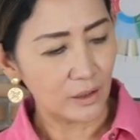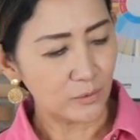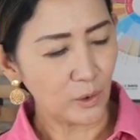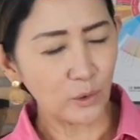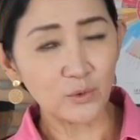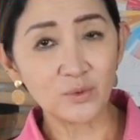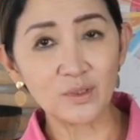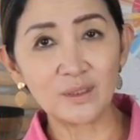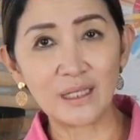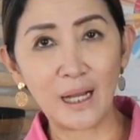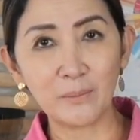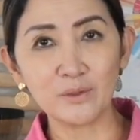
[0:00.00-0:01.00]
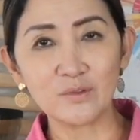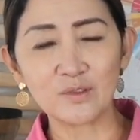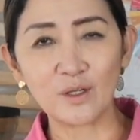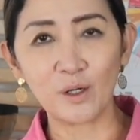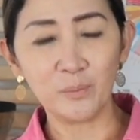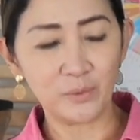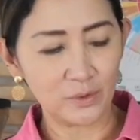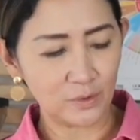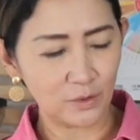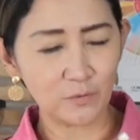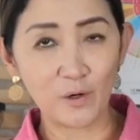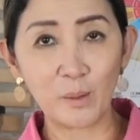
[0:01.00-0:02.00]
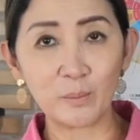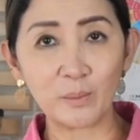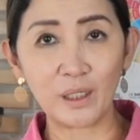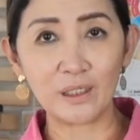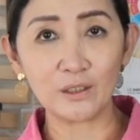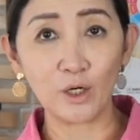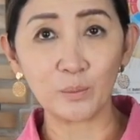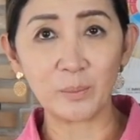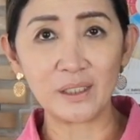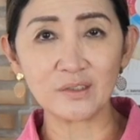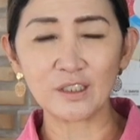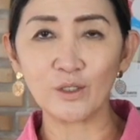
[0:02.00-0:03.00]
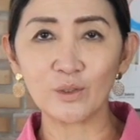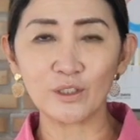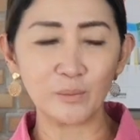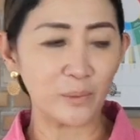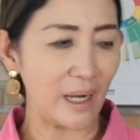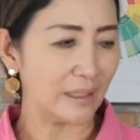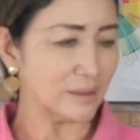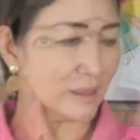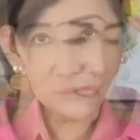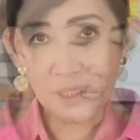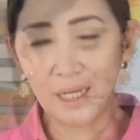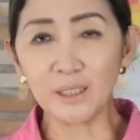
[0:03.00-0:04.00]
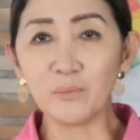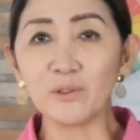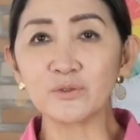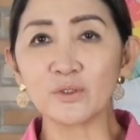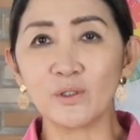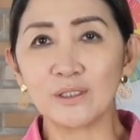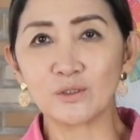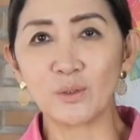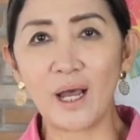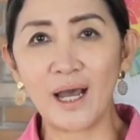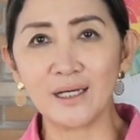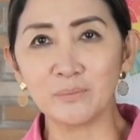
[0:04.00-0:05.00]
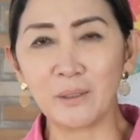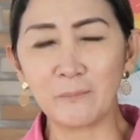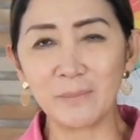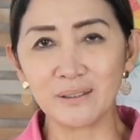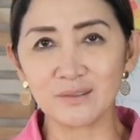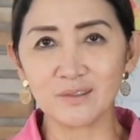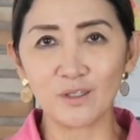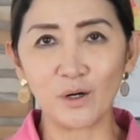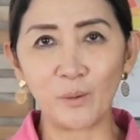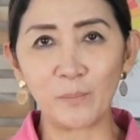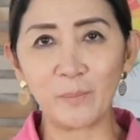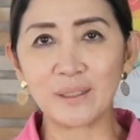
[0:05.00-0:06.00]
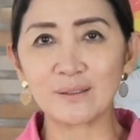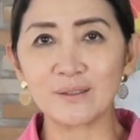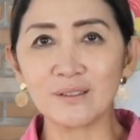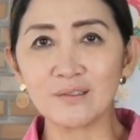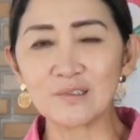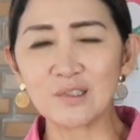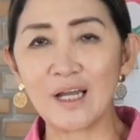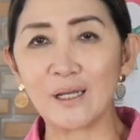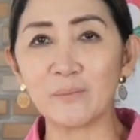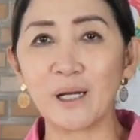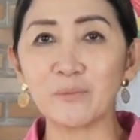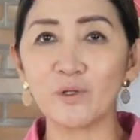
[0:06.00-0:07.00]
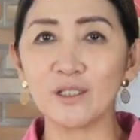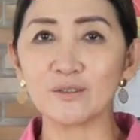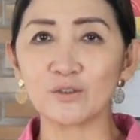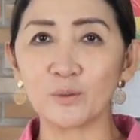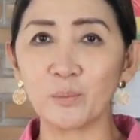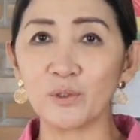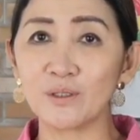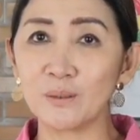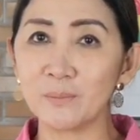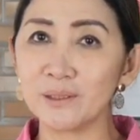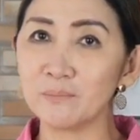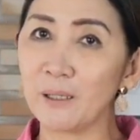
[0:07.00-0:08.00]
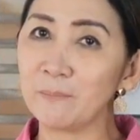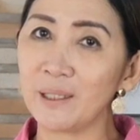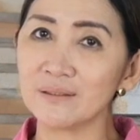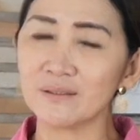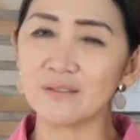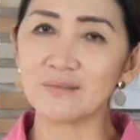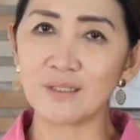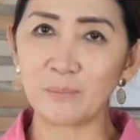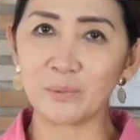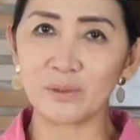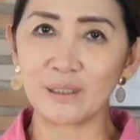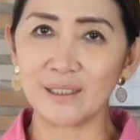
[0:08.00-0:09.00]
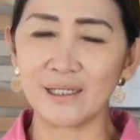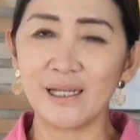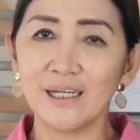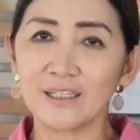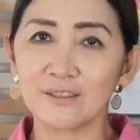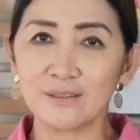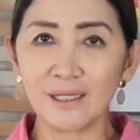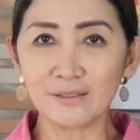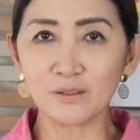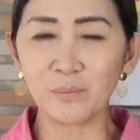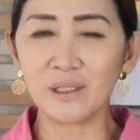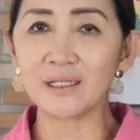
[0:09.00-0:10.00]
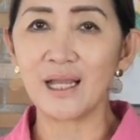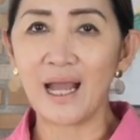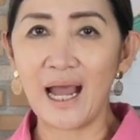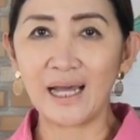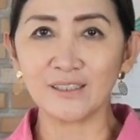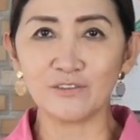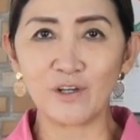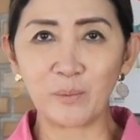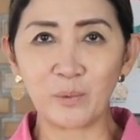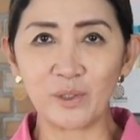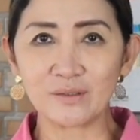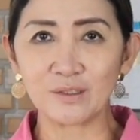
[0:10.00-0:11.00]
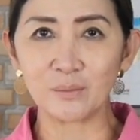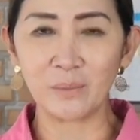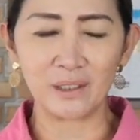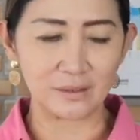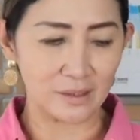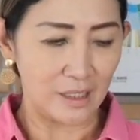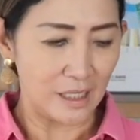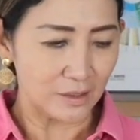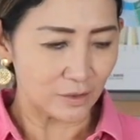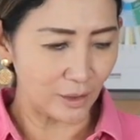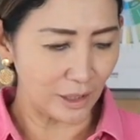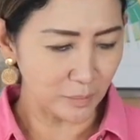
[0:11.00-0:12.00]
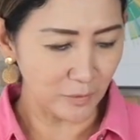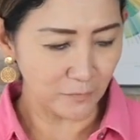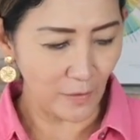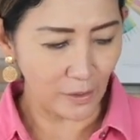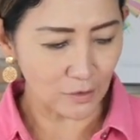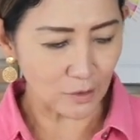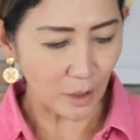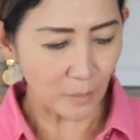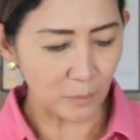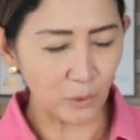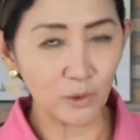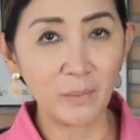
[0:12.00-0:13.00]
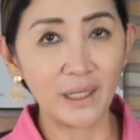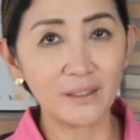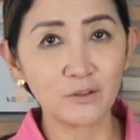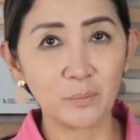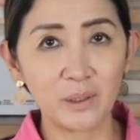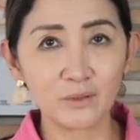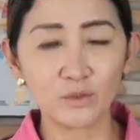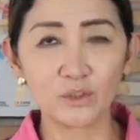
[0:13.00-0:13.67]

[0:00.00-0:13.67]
roasted almond syrup. This is from Long Beach, a local brand. I am also going to add my milk syrup, but this time I'm going to put them in my blender separately. Condensed milk and evaporated milk. So let me first pull my espresso